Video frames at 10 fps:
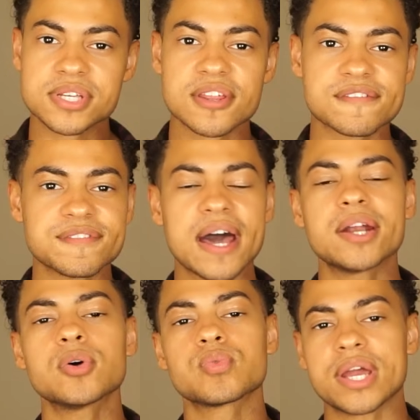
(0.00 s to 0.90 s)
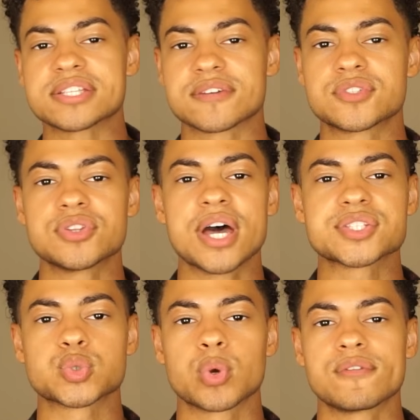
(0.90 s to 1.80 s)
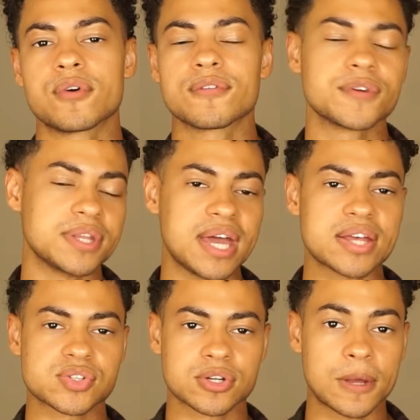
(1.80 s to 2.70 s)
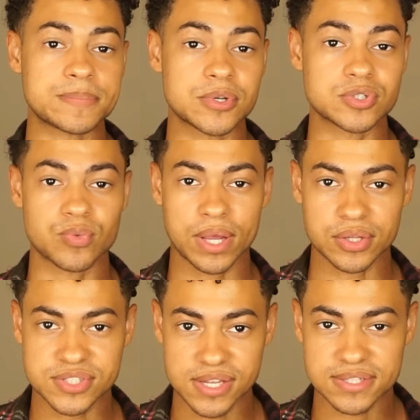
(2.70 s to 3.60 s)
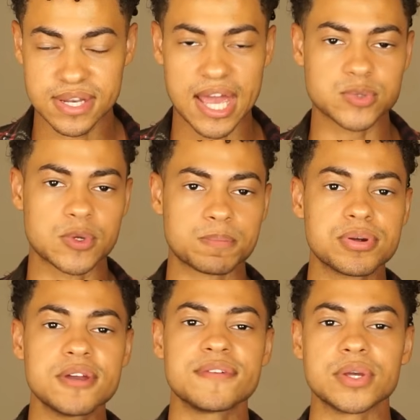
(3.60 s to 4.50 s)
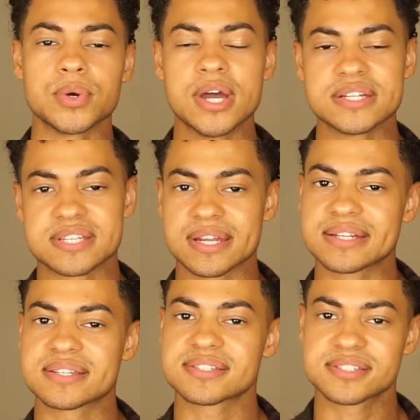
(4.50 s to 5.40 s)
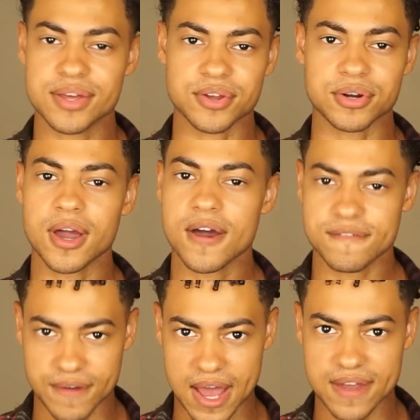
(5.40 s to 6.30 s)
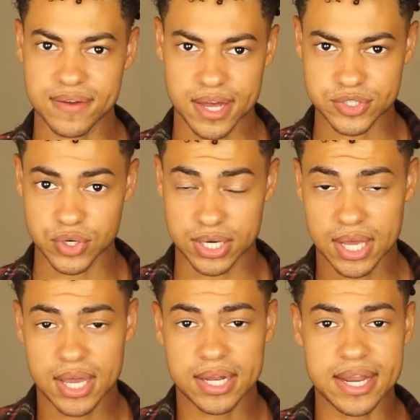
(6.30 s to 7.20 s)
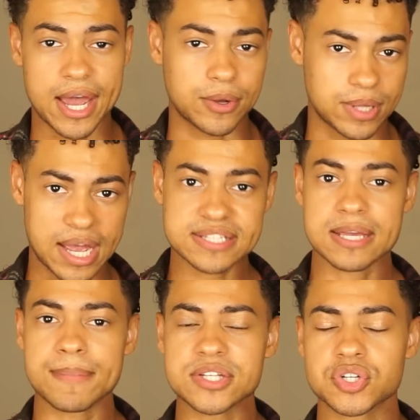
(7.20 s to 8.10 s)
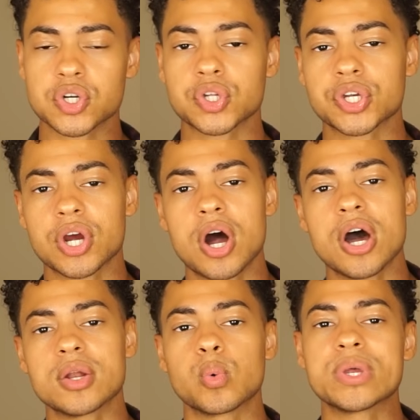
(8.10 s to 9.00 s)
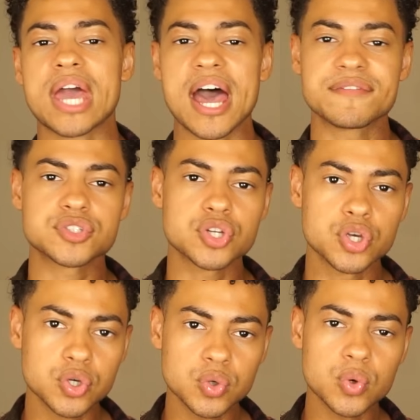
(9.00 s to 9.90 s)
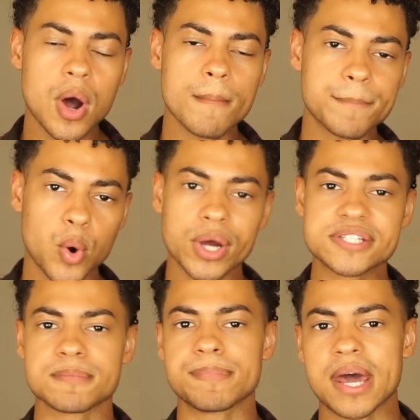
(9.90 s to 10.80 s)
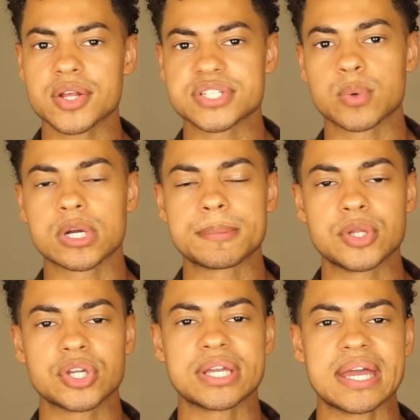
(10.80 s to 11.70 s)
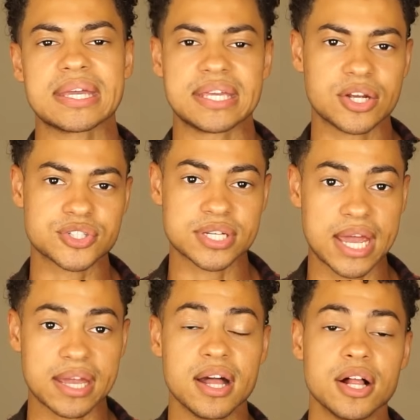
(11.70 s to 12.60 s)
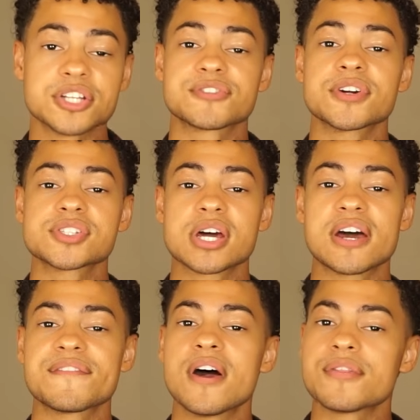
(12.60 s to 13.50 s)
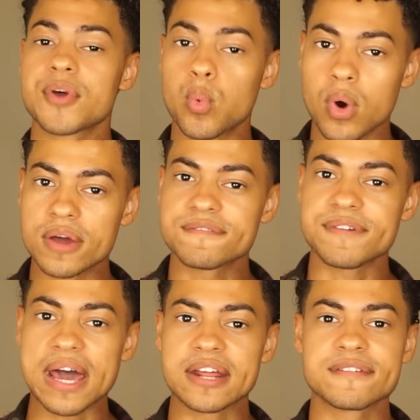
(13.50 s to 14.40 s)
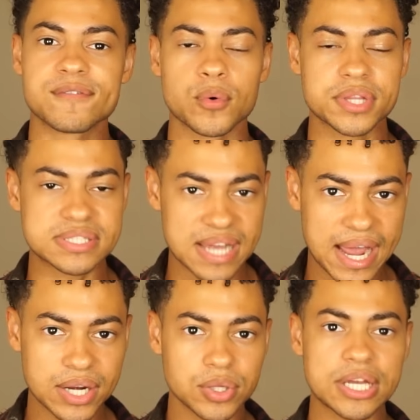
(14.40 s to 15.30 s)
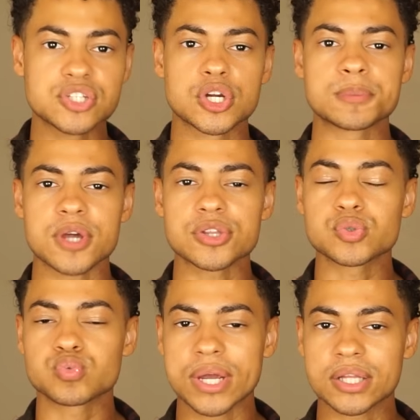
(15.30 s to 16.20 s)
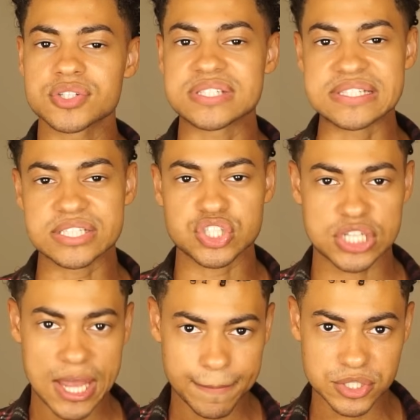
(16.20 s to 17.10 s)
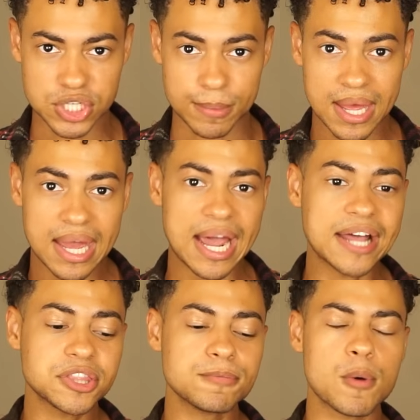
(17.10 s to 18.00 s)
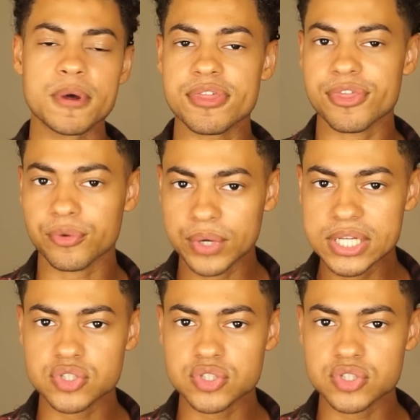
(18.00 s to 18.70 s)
to the final race of 2024 for the NASCAR Cup Series regular season as we preview tonight's Southern 500. Now, as I mentioned earlier on, we have two points battles that we're going to be looking at here tonight. Let's first start off the one fighting for the title in terms of the regular season championship. At the moment, three